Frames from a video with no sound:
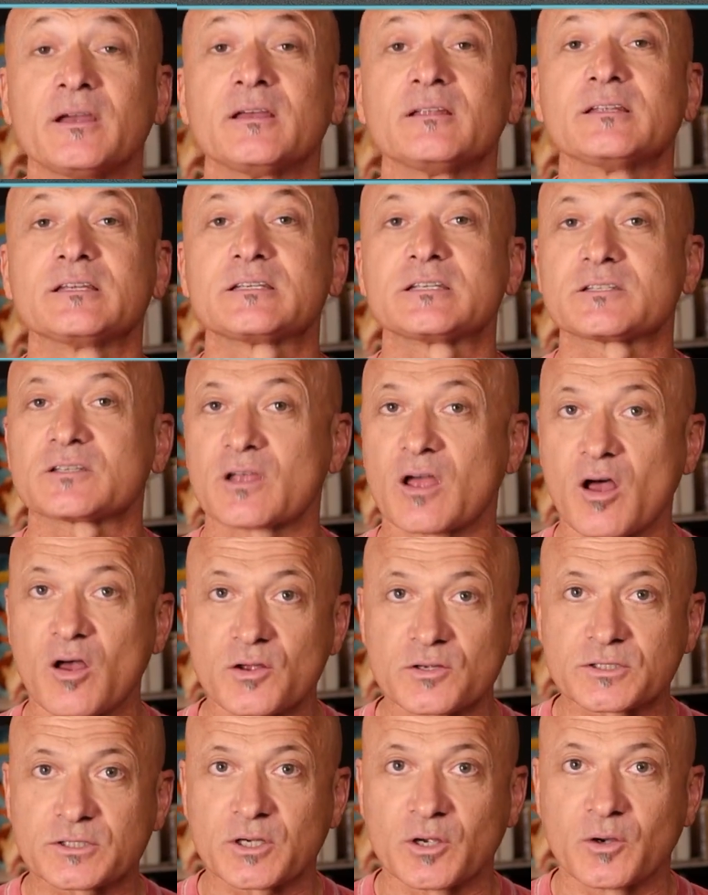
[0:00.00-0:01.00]
This is
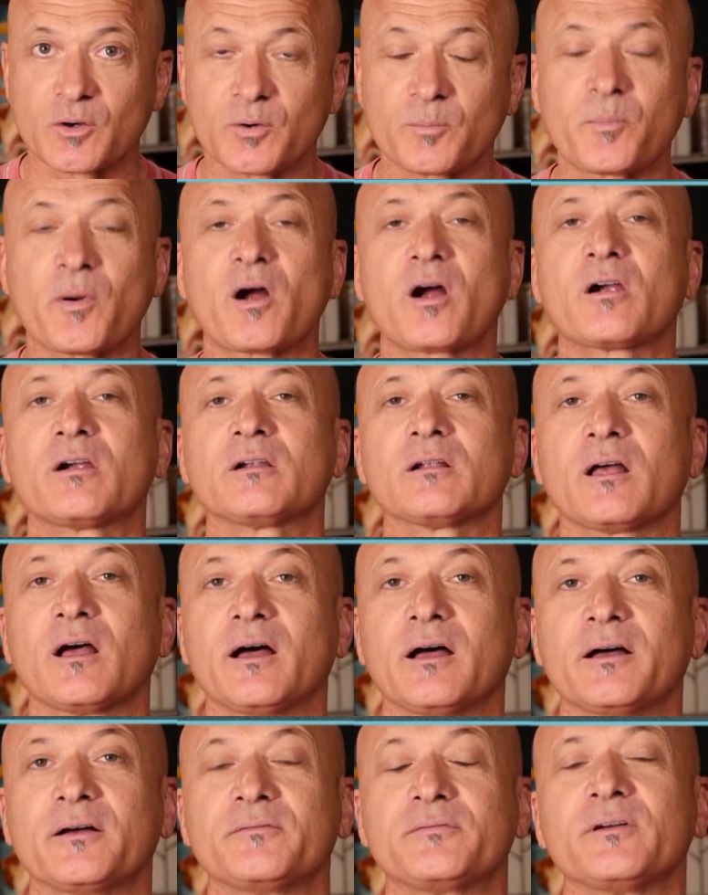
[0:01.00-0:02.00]
also part
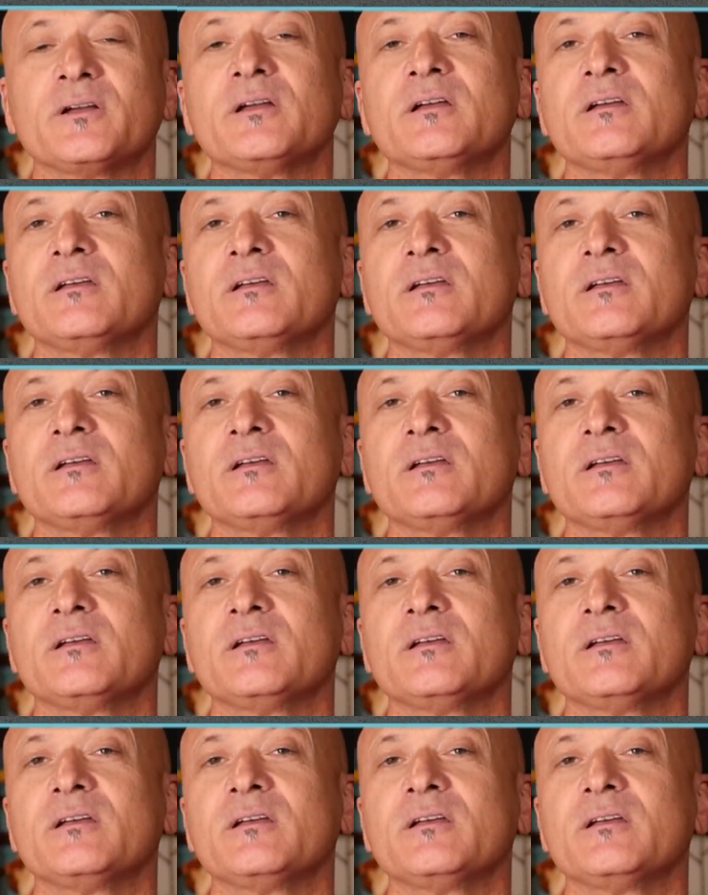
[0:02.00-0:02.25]
of